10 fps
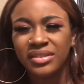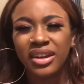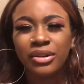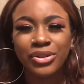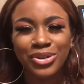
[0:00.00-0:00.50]
I
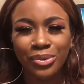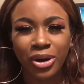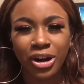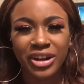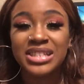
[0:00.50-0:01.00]
don't know the
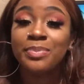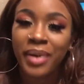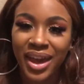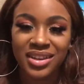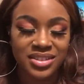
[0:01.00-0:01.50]
word, it's
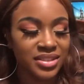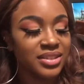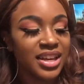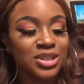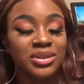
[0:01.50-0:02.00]
patchy.
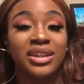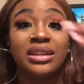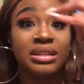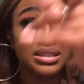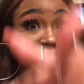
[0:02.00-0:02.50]
That's what it
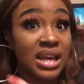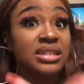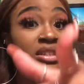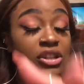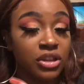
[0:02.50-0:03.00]
is.
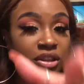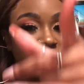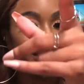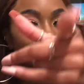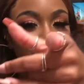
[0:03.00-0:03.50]
That's another
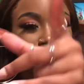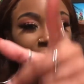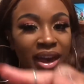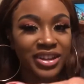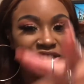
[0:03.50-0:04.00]
thing. It's real
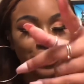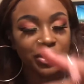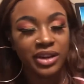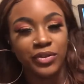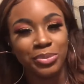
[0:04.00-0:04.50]
patchy
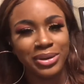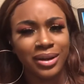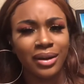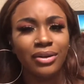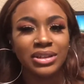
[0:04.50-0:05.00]
whenever you put
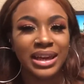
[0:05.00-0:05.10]
it on.